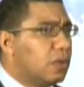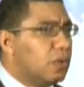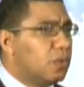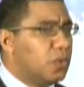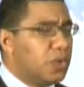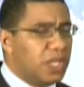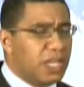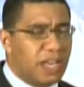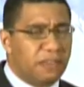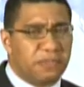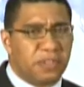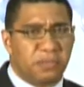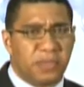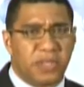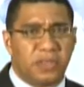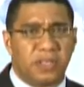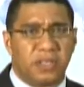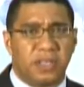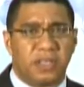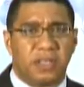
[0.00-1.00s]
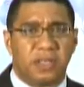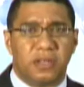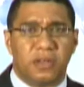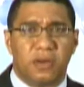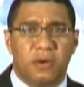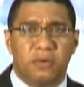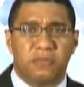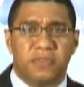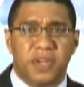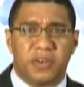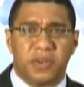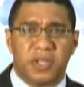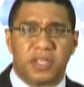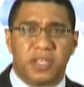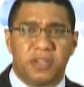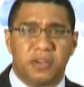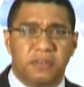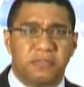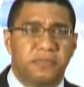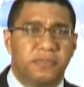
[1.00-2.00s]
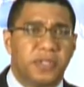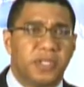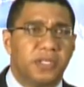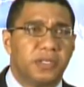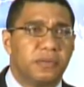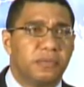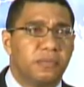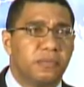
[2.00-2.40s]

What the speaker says: we have to be thinking now very carefully,